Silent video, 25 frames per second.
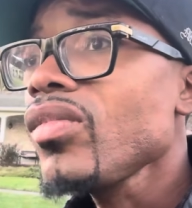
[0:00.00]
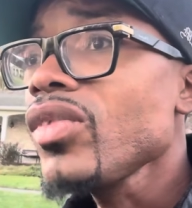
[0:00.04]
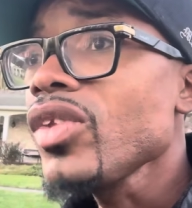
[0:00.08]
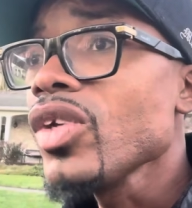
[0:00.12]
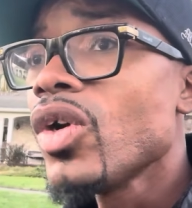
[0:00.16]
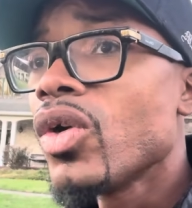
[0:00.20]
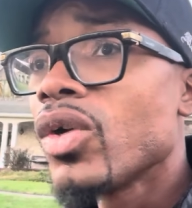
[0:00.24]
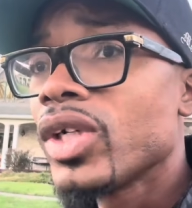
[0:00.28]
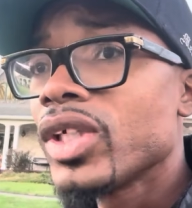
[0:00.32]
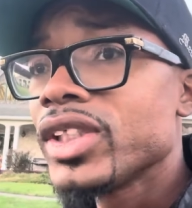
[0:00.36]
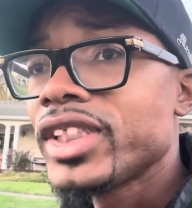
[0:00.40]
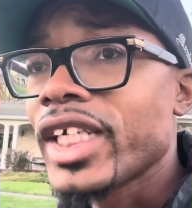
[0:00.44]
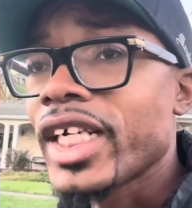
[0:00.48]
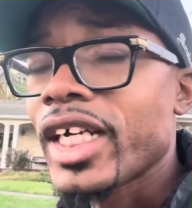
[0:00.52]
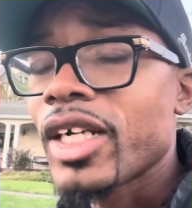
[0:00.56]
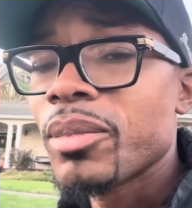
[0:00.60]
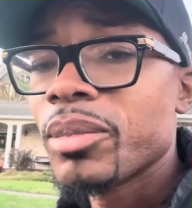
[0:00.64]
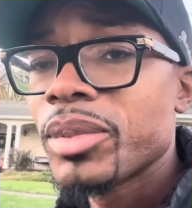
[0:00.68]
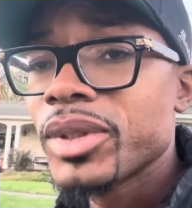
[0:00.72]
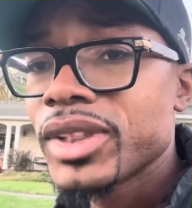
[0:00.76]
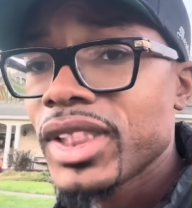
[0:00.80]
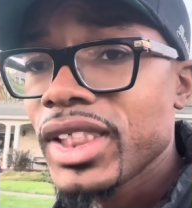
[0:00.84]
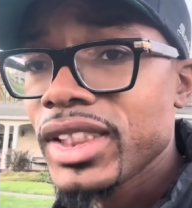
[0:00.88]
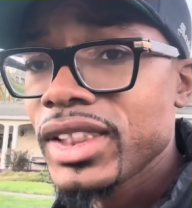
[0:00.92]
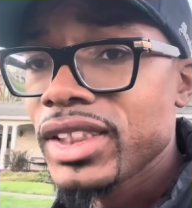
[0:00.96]
on a second
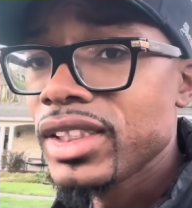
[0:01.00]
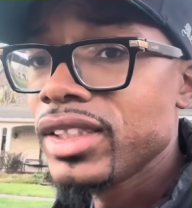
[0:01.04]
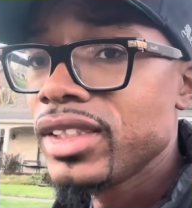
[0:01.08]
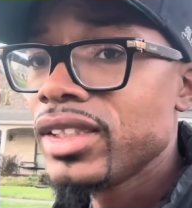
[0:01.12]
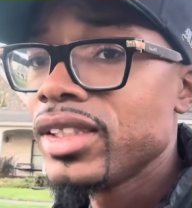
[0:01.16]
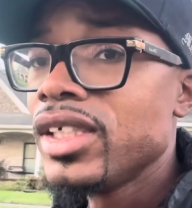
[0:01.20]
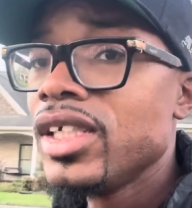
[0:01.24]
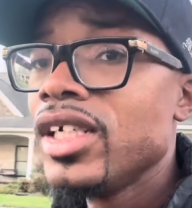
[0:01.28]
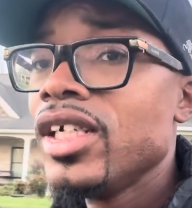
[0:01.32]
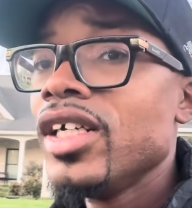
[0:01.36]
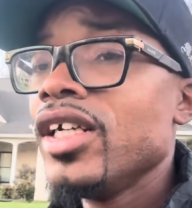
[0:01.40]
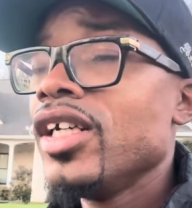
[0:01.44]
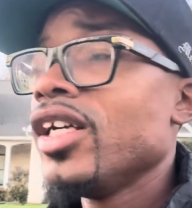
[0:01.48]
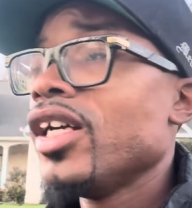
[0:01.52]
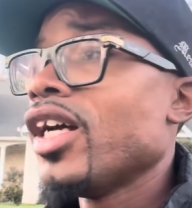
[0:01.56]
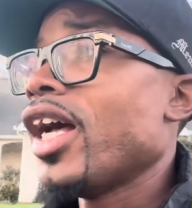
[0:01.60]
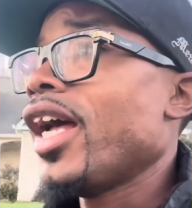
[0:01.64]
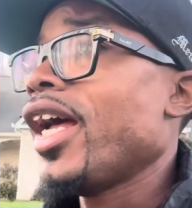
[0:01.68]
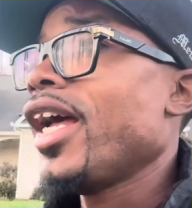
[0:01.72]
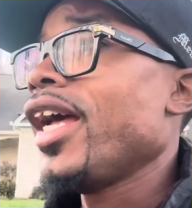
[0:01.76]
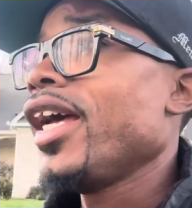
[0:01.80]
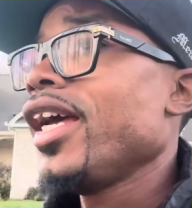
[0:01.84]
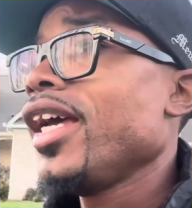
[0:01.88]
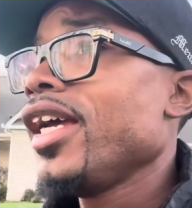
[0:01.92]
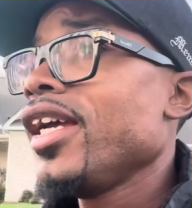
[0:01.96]
position.
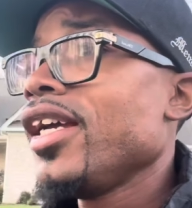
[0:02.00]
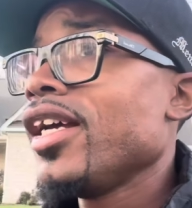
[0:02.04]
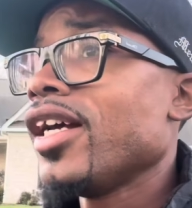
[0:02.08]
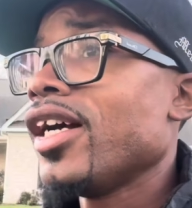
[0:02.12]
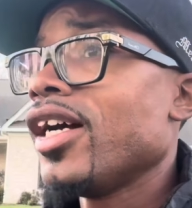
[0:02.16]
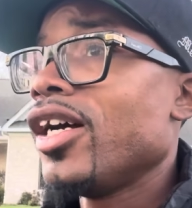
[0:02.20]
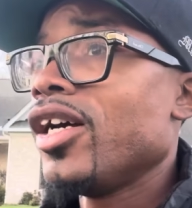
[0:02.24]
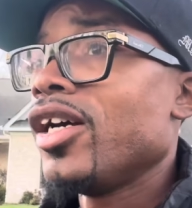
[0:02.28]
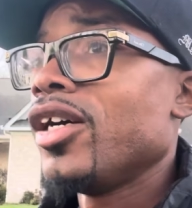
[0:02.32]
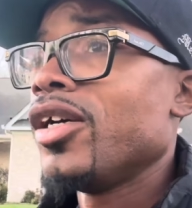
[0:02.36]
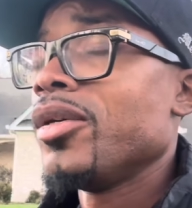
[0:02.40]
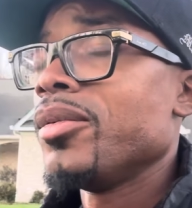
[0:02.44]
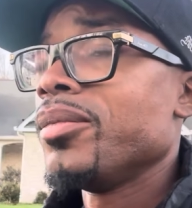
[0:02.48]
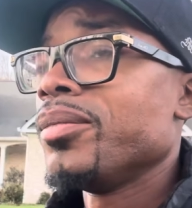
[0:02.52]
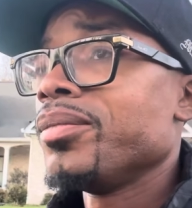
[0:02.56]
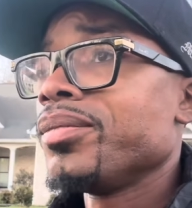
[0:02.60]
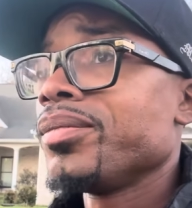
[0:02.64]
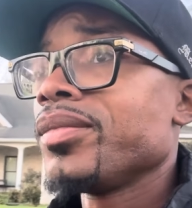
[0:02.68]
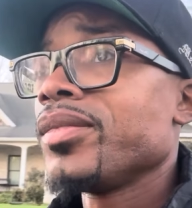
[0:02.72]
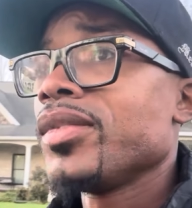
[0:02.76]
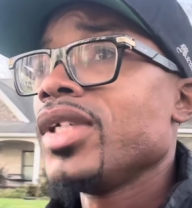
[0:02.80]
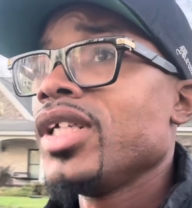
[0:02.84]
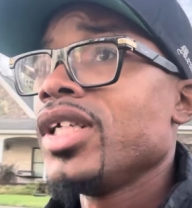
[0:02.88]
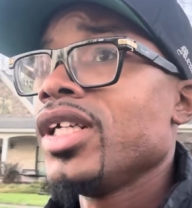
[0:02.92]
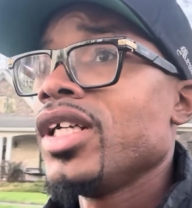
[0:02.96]
Hey,
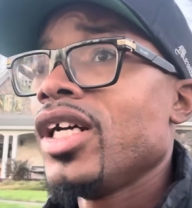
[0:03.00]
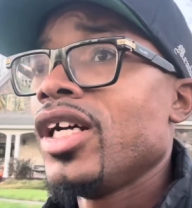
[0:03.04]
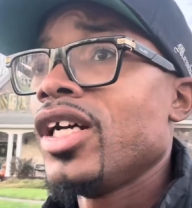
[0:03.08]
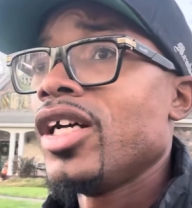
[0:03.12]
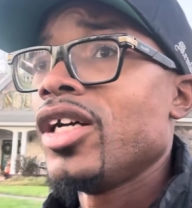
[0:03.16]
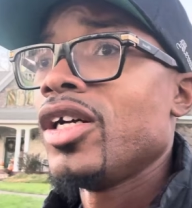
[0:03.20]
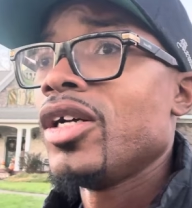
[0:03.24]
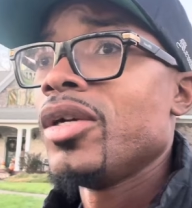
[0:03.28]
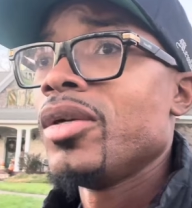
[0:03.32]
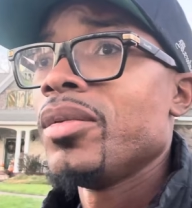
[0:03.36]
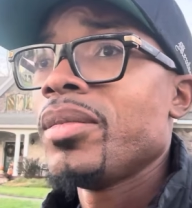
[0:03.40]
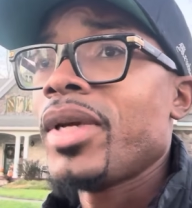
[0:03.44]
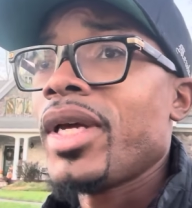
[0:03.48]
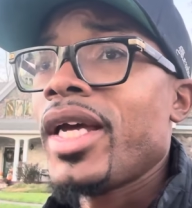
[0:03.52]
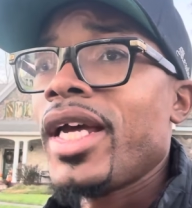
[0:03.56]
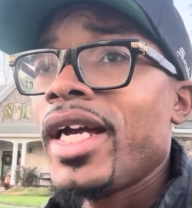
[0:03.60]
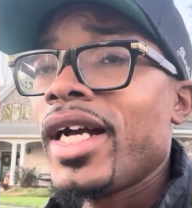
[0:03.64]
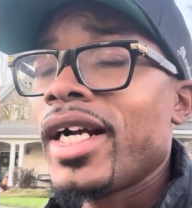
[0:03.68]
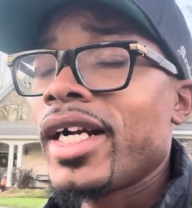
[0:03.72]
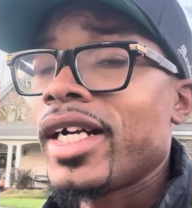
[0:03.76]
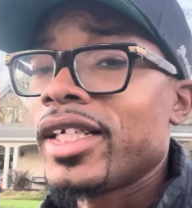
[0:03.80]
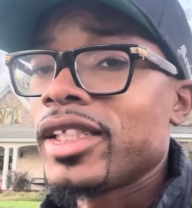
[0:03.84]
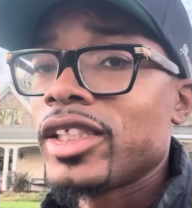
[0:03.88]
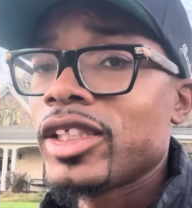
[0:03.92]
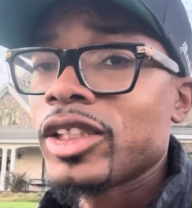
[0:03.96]
hey, I
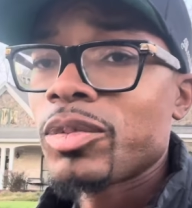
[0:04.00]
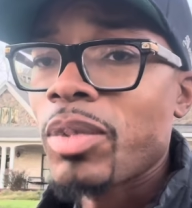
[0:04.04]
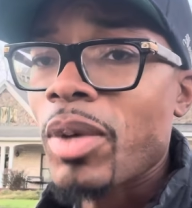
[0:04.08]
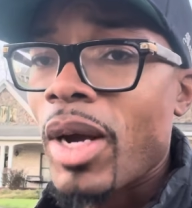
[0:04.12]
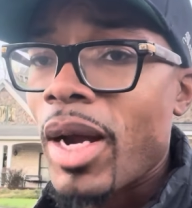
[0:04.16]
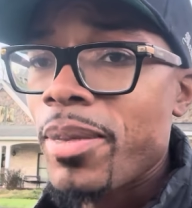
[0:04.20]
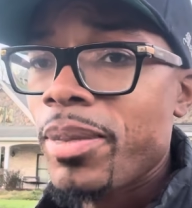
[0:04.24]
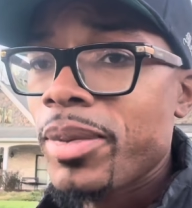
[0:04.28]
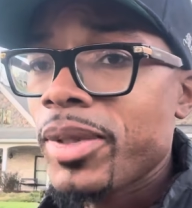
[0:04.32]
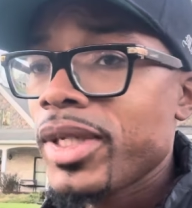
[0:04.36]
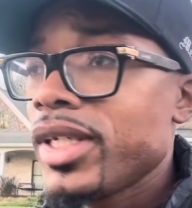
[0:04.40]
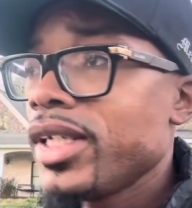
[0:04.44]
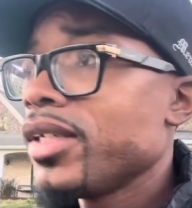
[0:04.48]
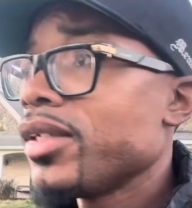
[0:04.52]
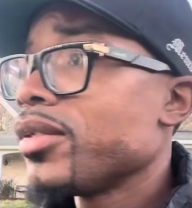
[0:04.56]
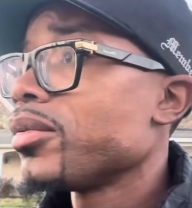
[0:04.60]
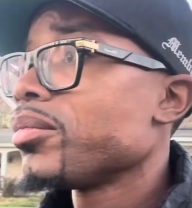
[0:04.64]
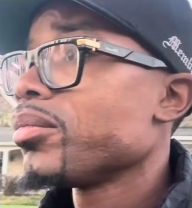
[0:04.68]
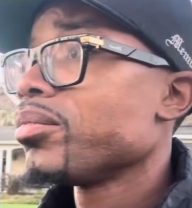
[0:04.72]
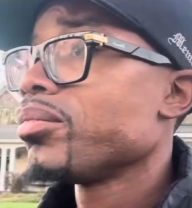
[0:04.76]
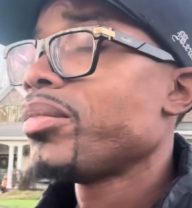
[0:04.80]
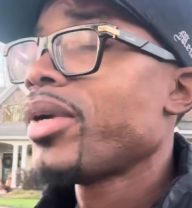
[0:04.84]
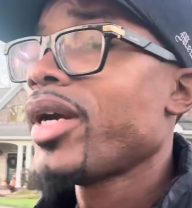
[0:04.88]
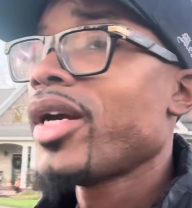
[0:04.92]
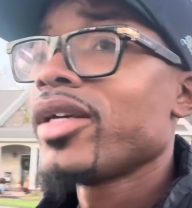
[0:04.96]
got this property.
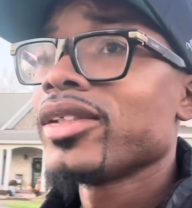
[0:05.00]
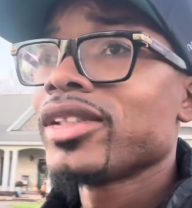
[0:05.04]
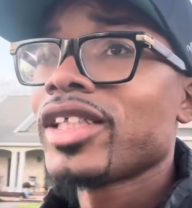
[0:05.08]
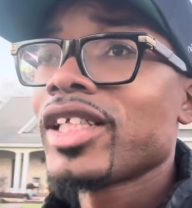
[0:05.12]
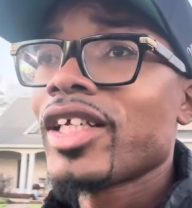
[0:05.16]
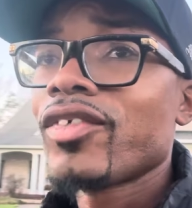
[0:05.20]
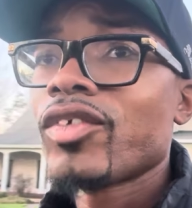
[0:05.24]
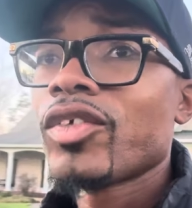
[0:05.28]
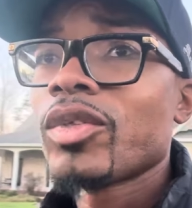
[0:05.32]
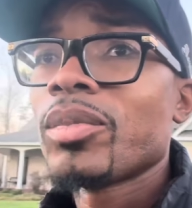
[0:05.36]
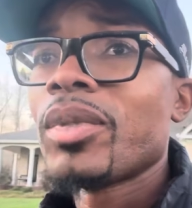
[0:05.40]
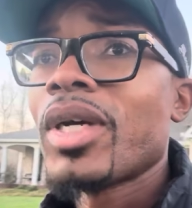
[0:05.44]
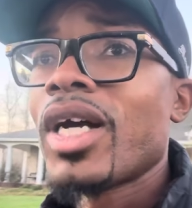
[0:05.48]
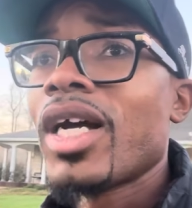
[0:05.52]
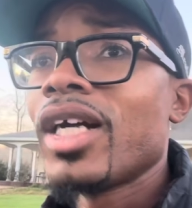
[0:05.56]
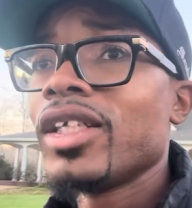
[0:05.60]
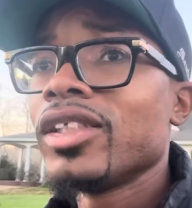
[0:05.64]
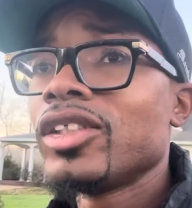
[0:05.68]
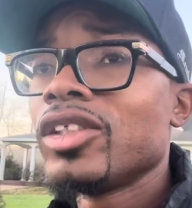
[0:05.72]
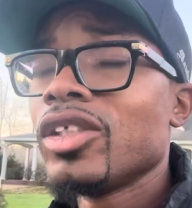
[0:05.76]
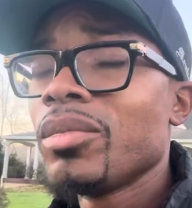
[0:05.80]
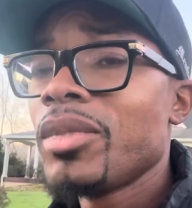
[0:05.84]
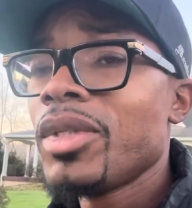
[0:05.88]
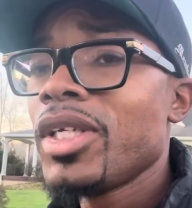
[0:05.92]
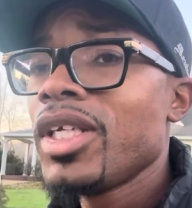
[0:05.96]
Parents left it behind
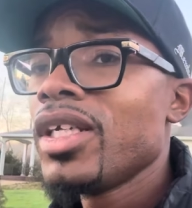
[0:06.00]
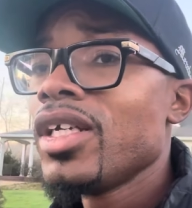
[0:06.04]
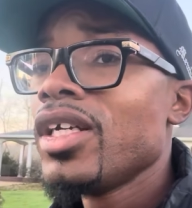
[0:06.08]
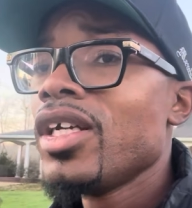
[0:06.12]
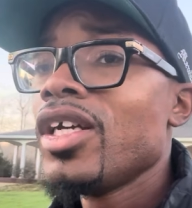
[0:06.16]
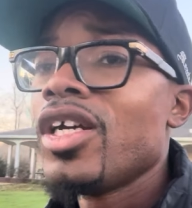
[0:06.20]
to me.